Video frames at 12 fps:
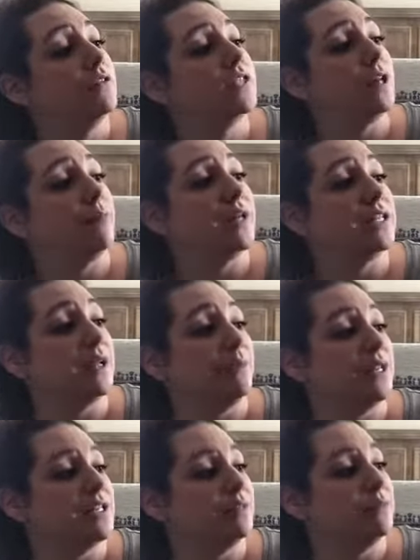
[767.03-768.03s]
step-by-step
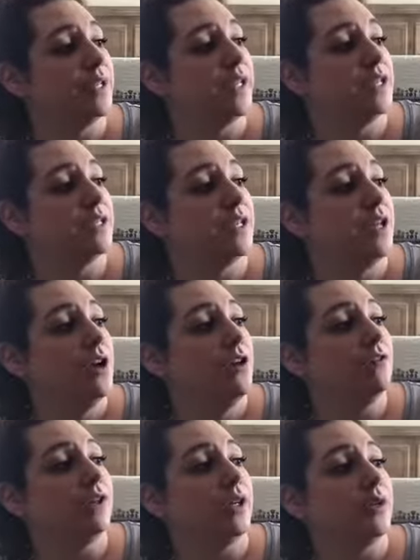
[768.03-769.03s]
lesson plans
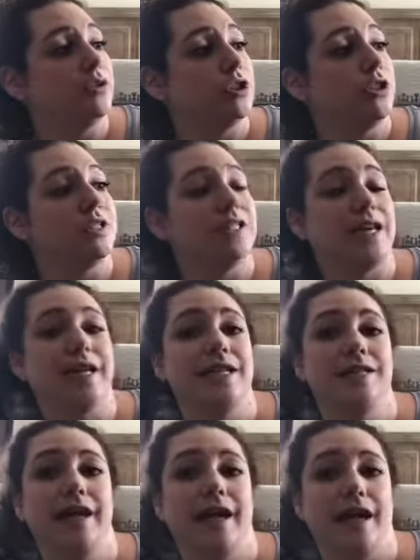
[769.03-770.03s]
for language arts,
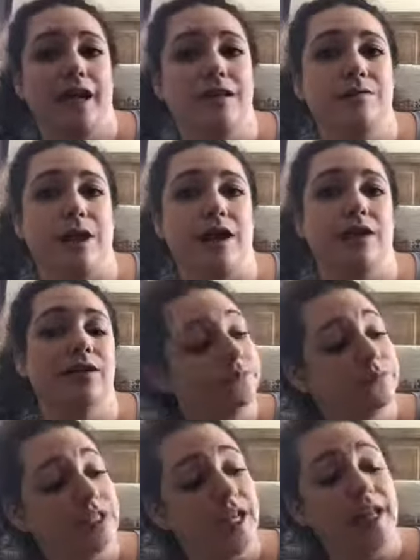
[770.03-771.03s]
science, and math.
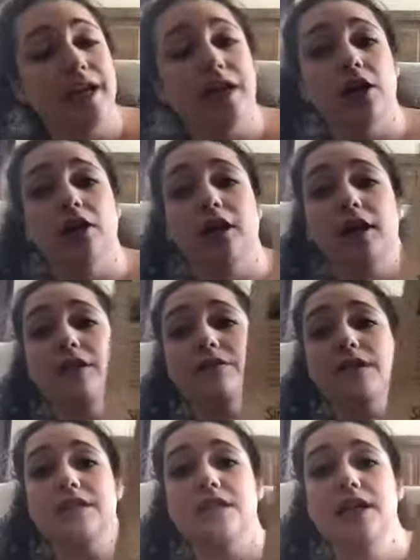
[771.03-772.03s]
And here, I love
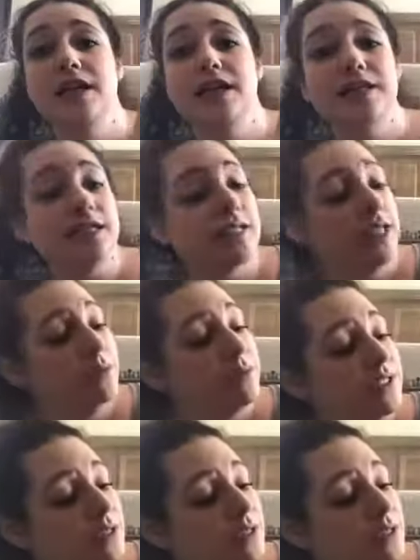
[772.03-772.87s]
this. It says keep it